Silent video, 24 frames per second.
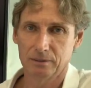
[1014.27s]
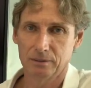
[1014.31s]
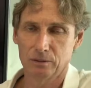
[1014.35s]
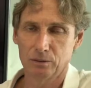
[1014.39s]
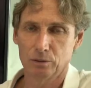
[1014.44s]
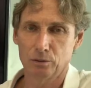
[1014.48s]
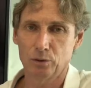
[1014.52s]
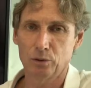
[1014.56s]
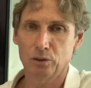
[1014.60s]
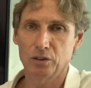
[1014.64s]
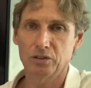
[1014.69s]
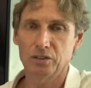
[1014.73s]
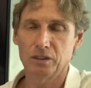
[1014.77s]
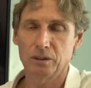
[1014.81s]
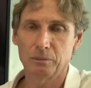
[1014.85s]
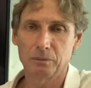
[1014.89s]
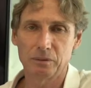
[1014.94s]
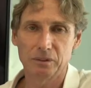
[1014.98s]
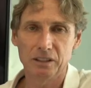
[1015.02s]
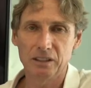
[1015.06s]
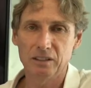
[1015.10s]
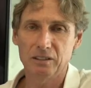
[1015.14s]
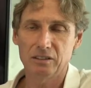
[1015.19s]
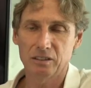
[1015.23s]
for some
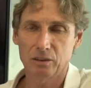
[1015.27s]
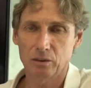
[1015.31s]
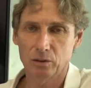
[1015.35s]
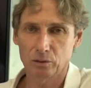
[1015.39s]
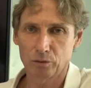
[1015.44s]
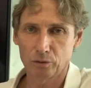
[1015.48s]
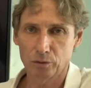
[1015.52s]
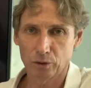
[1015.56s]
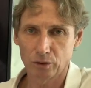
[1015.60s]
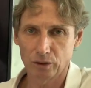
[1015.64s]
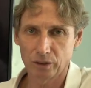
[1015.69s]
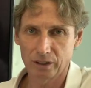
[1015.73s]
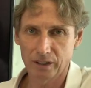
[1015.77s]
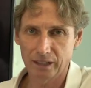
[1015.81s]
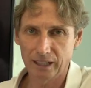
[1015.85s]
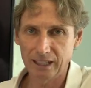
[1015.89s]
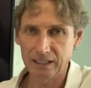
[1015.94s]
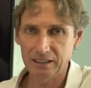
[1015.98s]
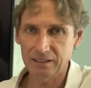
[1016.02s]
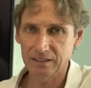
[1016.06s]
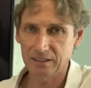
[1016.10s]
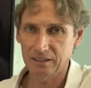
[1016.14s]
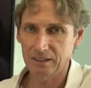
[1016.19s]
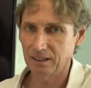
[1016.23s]
reason or for an
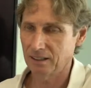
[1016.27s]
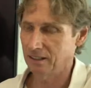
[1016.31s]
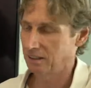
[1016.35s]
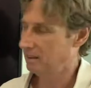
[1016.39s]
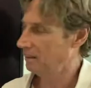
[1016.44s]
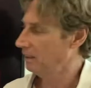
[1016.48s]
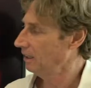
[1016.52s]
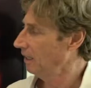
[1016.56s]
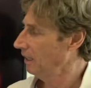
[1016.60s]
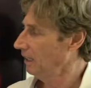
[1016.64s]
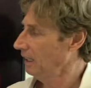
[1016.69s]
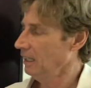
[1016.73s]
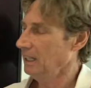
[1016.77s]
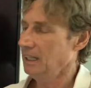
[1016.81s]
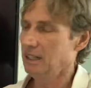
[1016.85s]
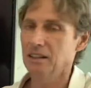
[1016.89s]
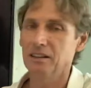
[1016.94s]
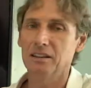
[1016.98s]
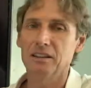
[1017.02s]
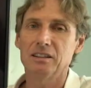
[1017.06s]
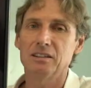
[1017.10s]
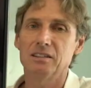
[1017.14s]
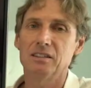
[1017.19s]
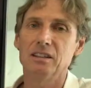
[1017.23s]
accident in
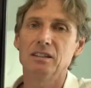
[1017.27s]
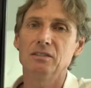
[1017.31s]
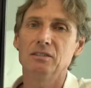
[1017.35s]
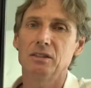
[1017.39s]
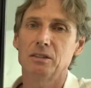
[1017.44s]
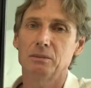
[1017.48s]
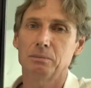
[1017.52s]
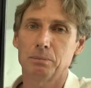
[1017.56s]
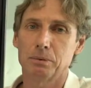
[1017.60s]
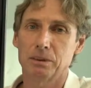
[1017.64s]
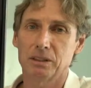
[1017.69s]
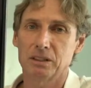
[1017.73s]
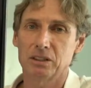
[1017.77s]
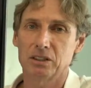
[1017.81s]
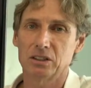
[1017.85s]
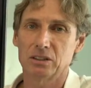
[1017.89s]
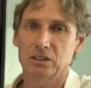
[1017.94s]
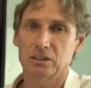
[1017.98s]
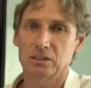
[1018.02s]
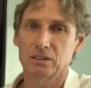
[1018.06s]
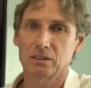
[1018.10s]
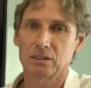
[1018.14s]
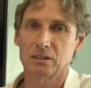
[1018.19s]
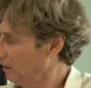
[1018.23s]
the SIEWERT bridge,
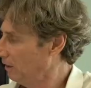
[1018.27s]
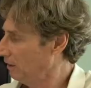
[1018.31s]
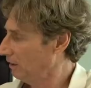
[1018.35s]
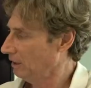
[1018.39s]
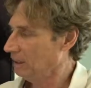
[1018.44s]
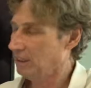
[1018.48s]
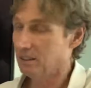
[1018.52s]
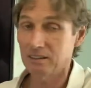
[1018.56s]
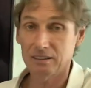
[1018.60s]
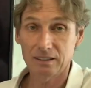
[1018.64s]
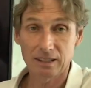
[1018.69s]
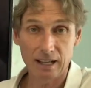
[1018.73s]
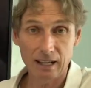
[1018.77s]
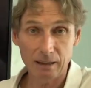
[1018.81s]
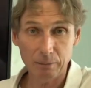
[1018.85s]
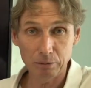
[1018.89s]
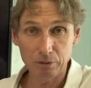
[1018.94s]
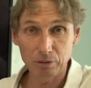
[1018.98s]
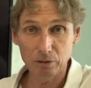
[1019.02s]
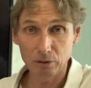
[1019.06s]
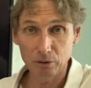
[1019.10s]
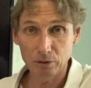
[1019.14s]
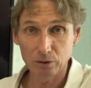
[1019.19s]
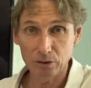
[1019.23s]
it's
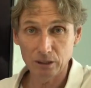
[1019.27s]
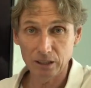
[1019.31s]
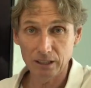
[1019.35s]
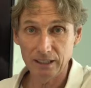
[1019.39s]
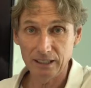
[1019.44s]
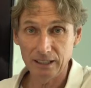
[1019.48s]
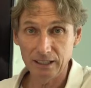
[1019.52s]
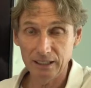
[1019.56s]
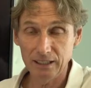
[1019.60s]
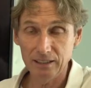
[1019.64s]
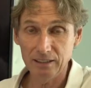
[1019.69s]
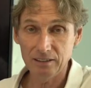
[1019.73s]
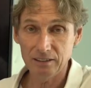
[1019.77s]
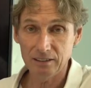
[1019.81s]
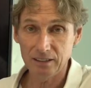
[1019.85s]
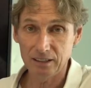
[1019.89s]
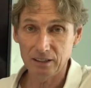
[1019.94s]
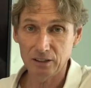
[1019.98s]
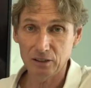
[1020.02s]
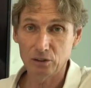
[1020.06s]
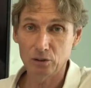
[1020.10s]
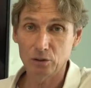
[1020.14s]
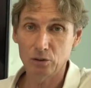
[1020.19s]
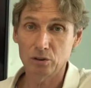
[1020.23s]
absolutely
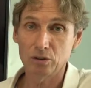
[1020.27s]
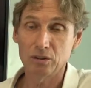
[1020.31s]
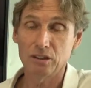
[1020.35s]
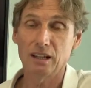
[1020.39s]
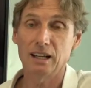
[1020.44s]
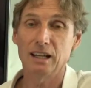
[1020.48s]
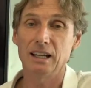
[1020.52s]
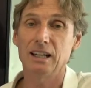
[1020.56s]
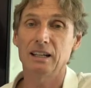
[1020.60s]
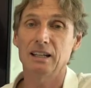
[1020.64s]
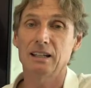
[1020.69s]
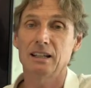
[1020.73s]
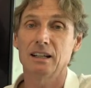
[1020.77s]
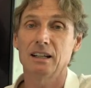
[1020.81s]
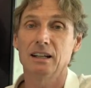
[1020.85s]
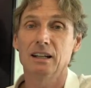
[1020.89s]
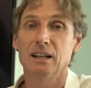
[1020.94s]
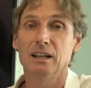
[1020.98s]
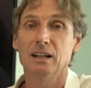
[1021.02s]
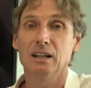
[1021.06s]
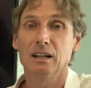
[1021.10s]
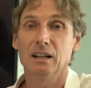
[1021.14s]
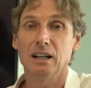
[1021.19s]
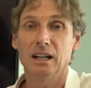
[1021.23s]
easy to take
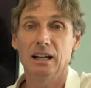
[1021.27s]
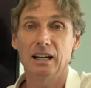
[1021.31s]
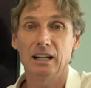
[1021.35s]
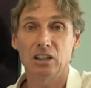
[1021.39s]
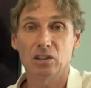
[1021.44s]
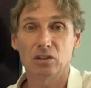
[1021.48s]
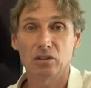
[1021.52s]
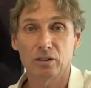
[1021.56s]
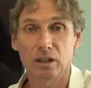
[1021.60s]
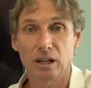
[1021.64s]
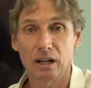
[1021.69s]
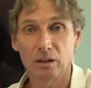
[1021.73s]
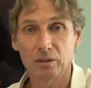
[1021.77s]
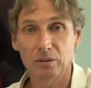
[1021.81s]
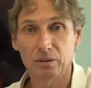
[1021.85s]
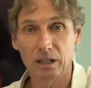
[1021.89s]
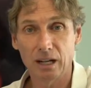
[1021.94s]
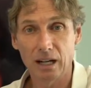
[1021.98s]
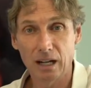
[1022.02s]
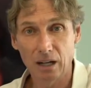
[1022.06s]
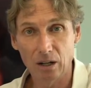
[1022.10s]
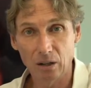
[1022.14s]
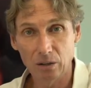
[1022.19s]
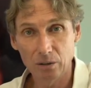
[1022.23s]
a crown
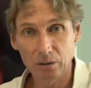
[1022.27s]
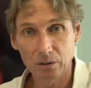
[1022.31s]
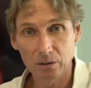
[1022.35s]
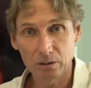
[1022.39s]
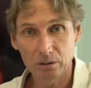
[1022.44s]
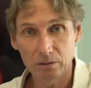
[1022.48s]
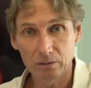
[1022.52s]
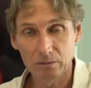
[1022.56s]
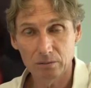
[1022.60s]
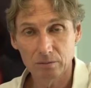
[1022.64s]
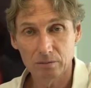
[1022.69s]
out.